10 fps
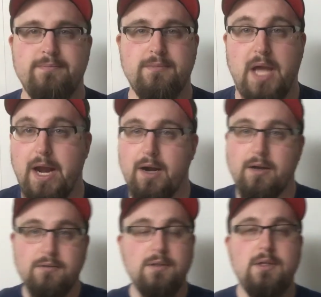I don't know.
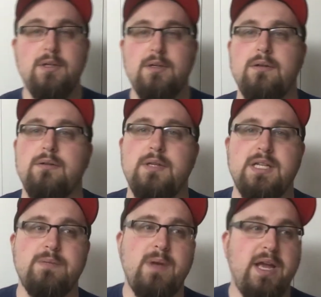
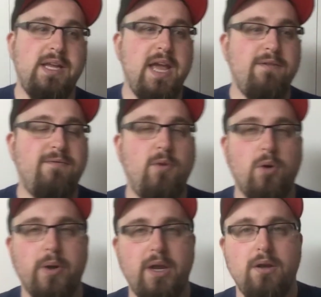That's my Ken
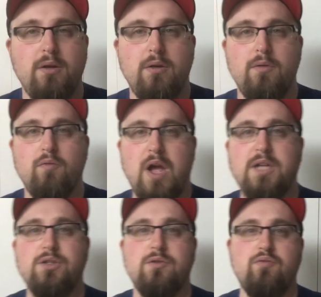Forey,
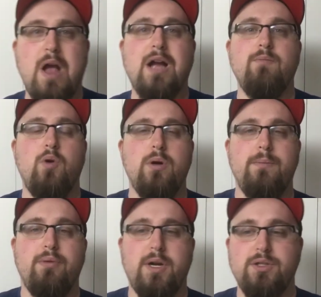Roger Rockmore
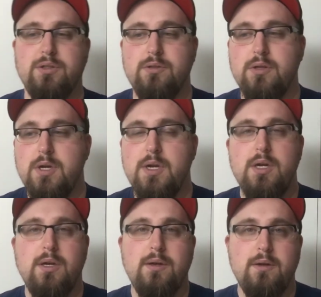impression.
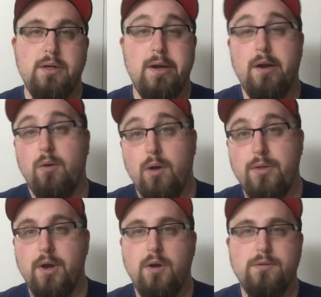You know,
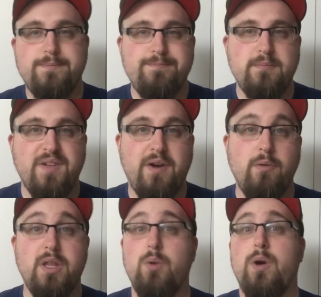although, if I
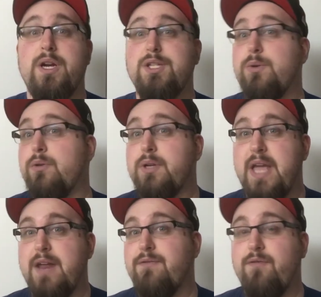really wanted to do a
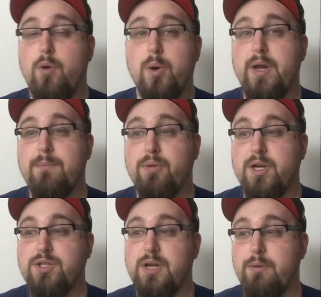Ken Forey
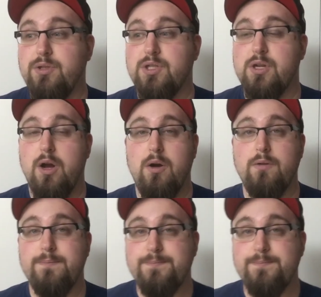impression, I would just go,